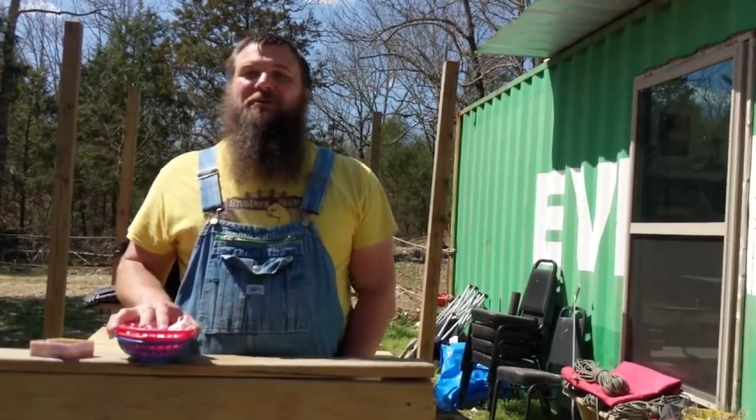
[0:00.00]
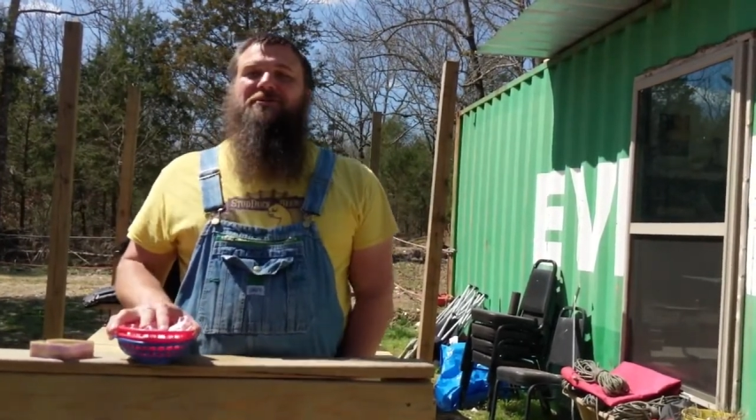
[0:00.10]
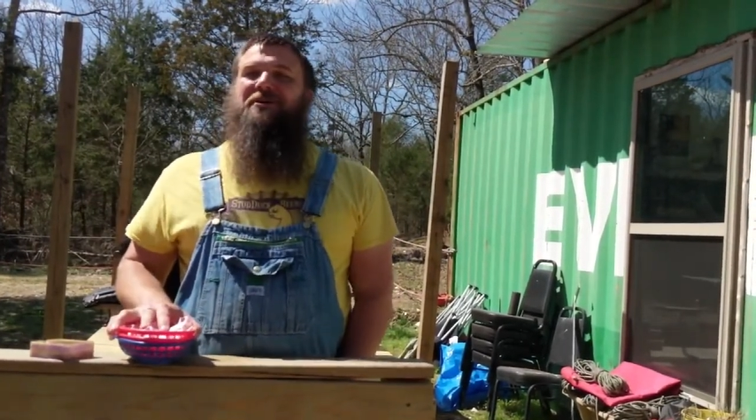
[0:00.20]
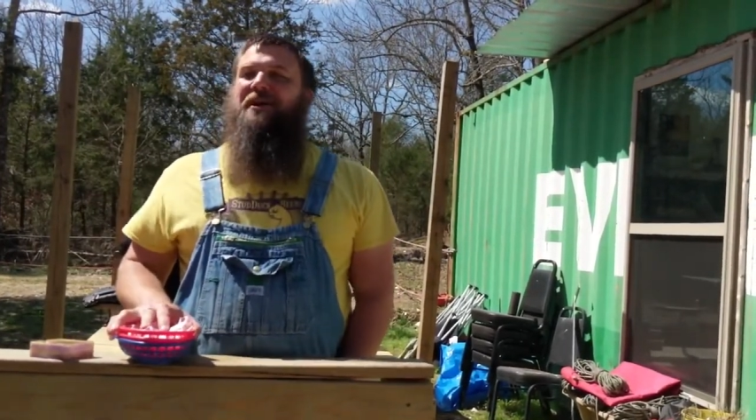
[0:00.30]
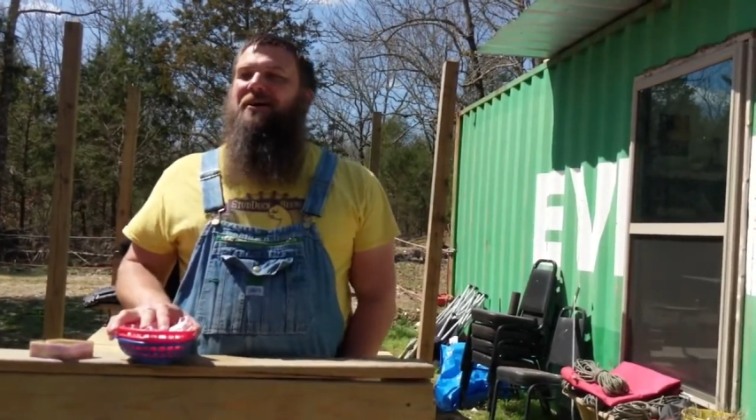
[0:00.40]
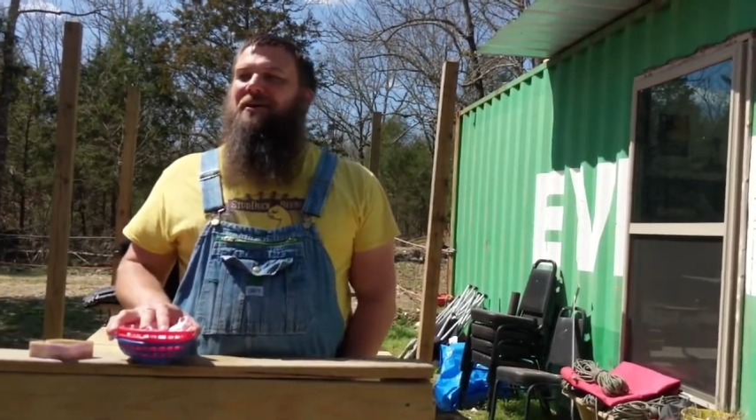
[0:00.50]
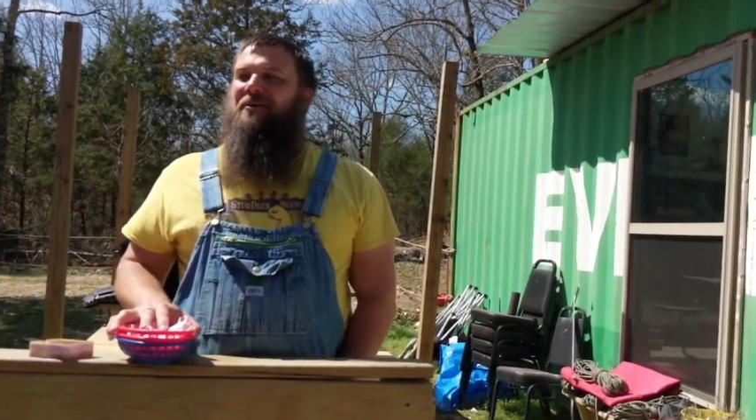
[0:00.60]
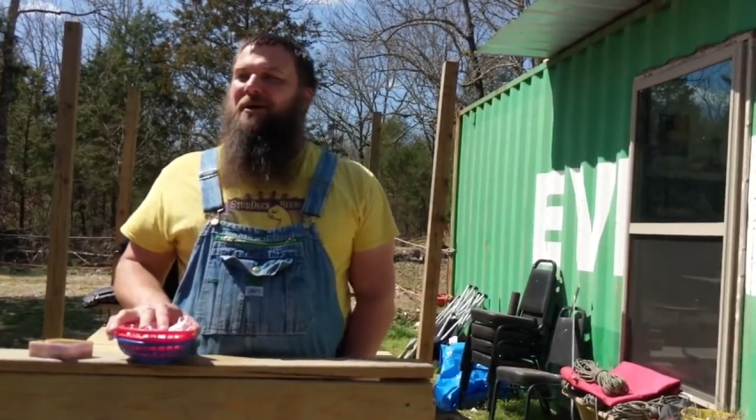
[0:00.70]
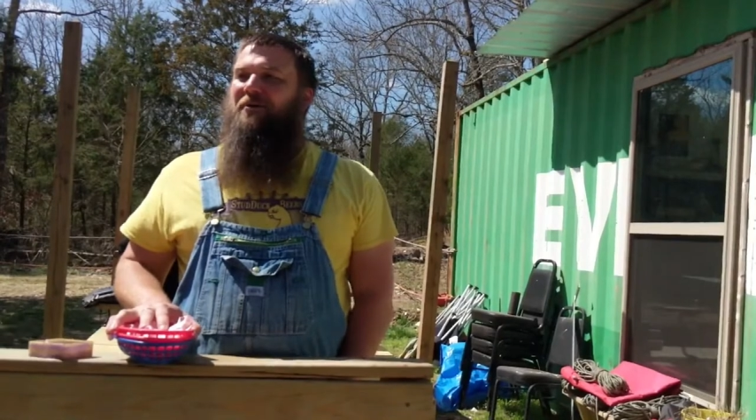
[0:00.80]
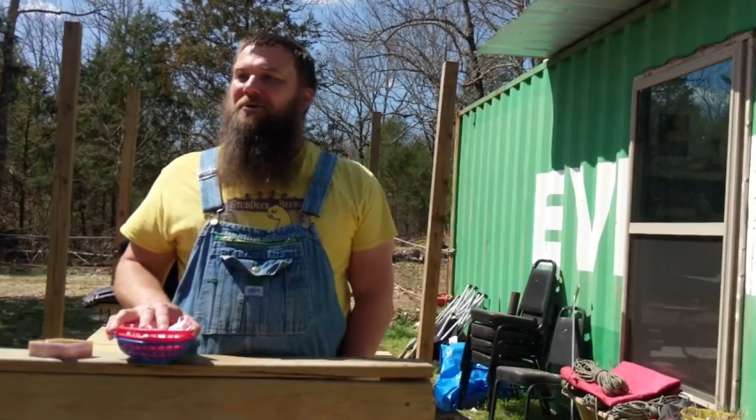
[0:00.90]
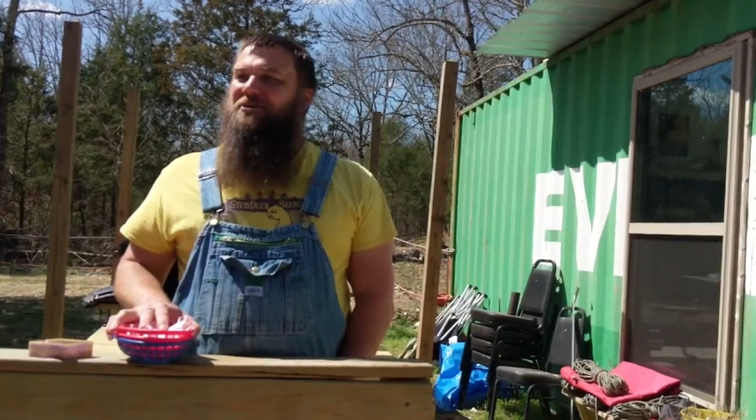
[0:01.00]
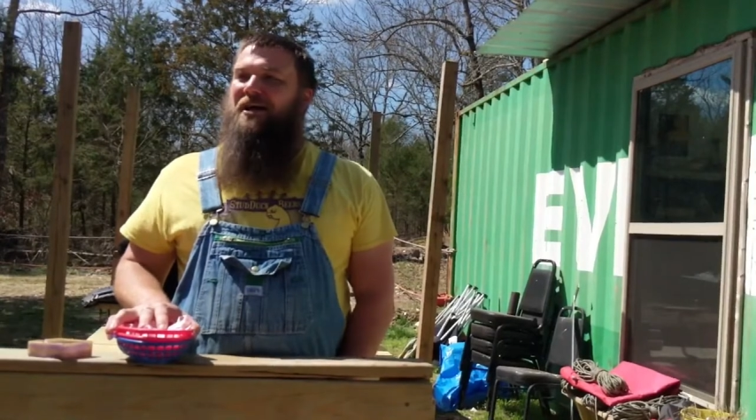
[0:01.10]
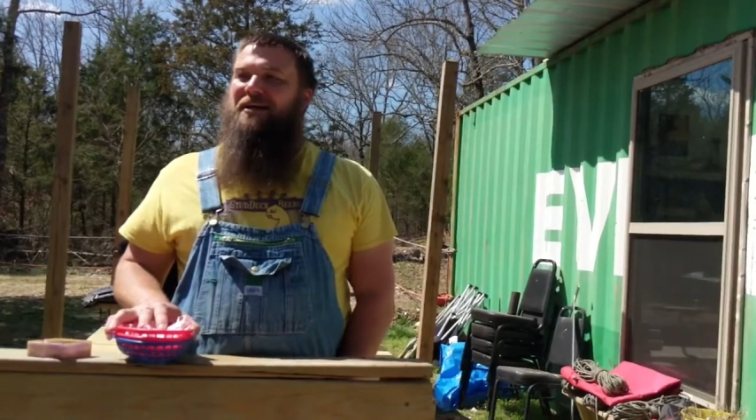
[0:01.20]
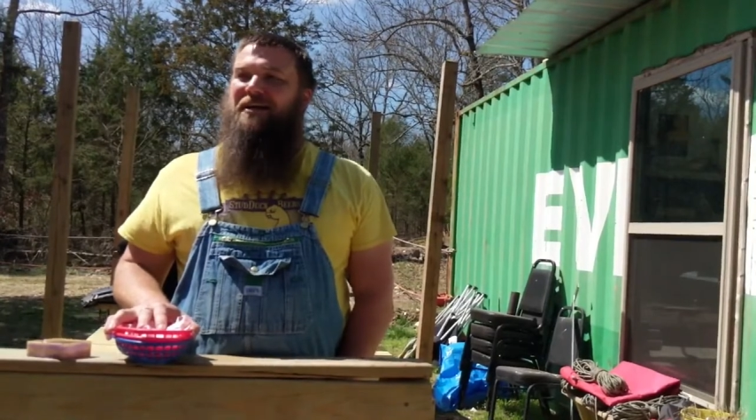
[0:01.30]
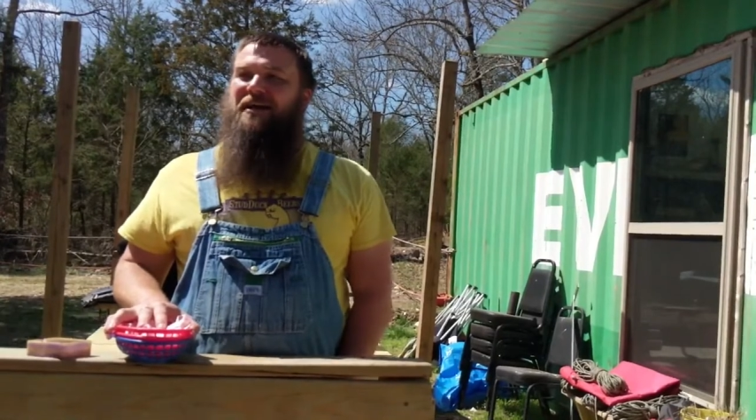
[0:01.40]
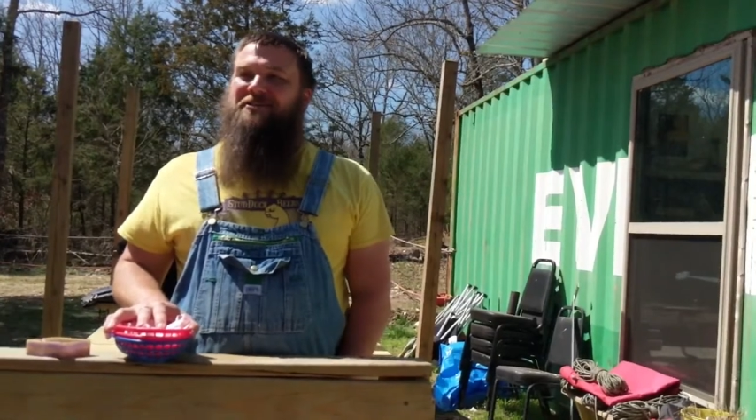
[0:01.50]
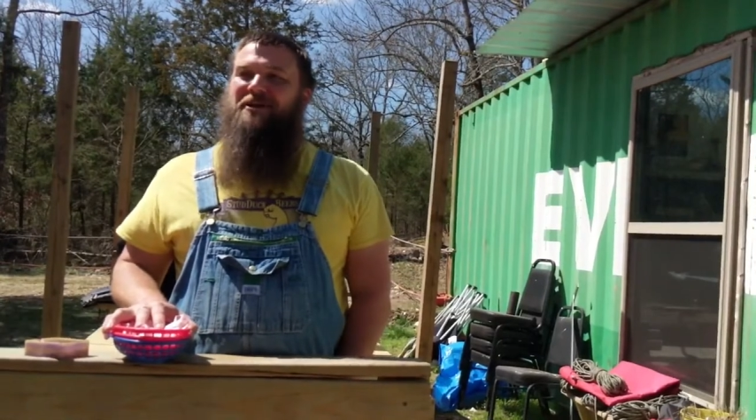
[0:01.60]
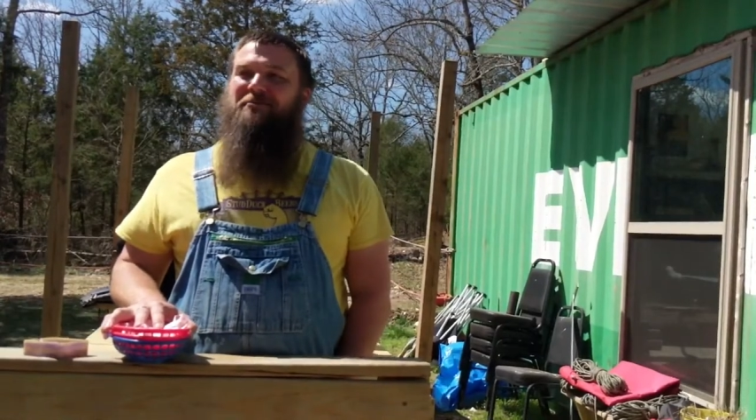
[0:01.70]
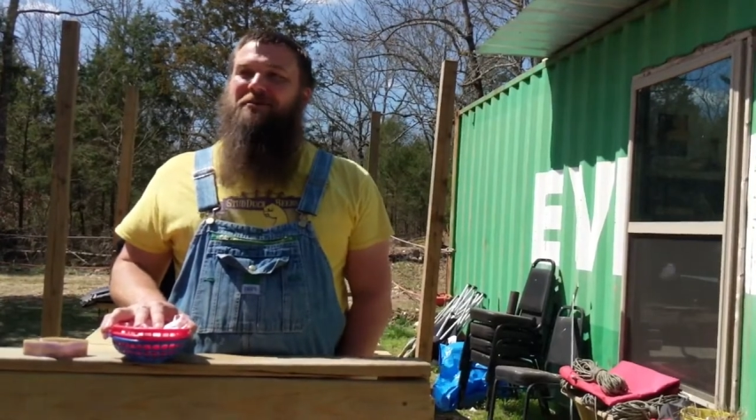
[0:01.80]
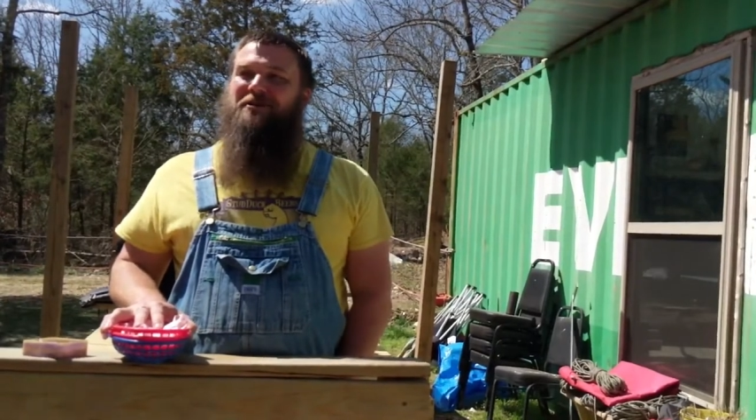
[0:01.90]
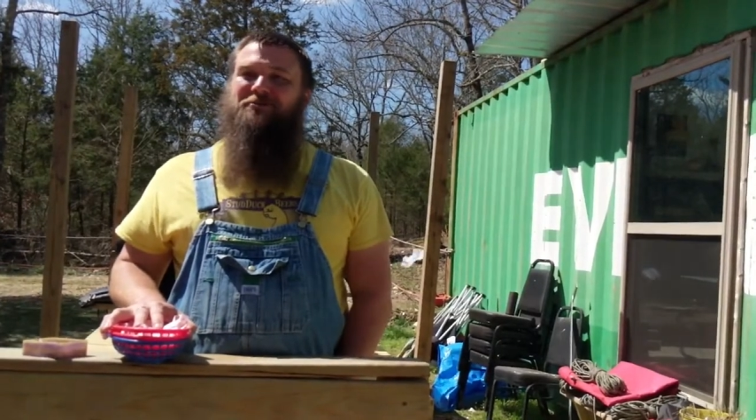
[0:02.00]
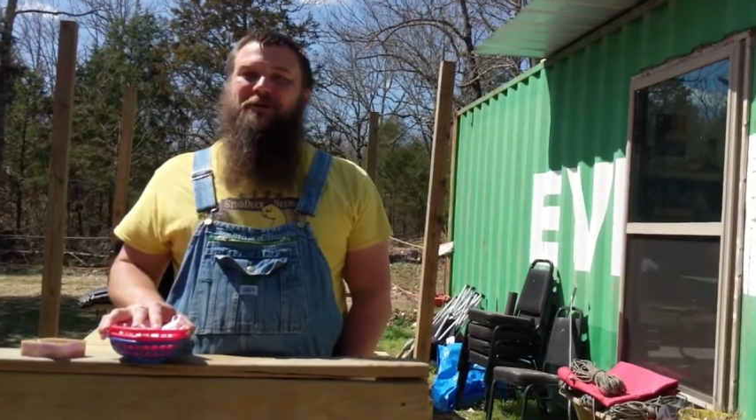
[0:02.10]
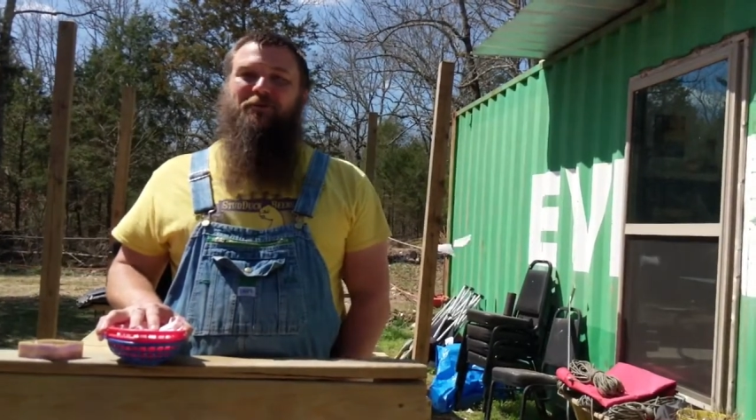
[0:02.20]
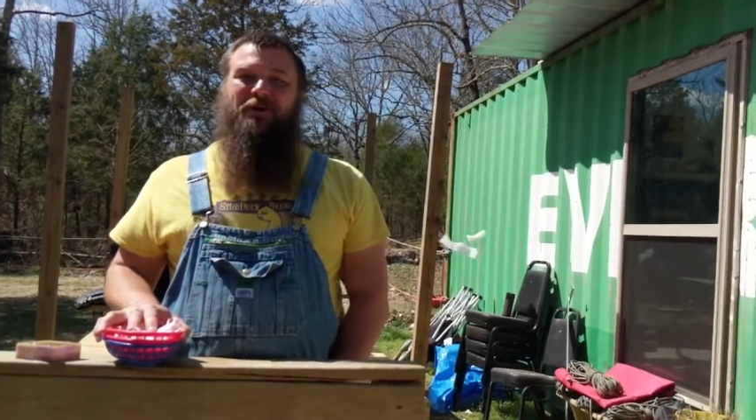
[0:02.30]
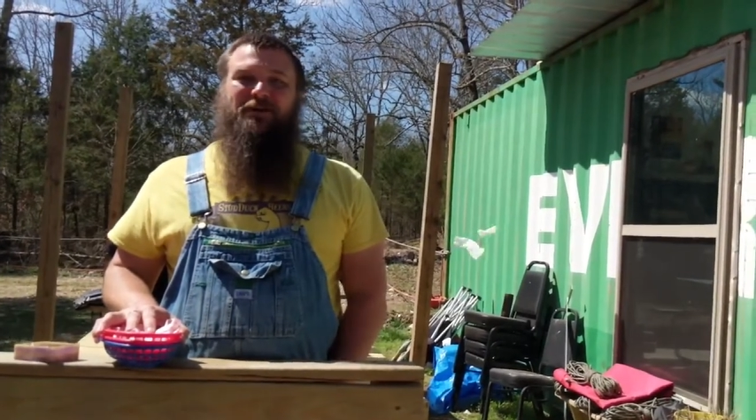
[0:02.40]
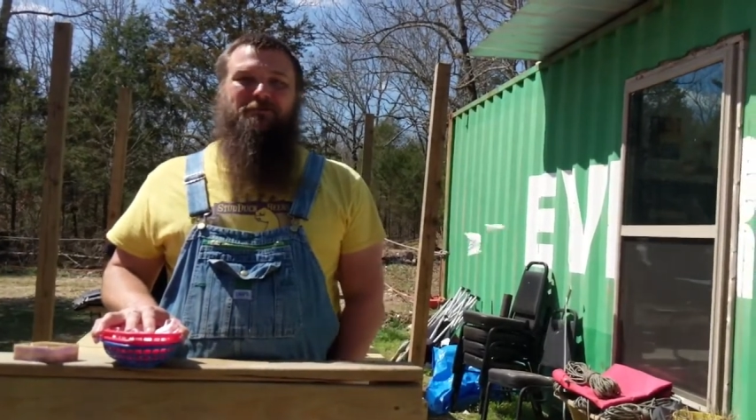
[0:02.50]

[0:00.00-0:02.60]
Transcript: we're sitting down now, now we're trying to catch up because we weren't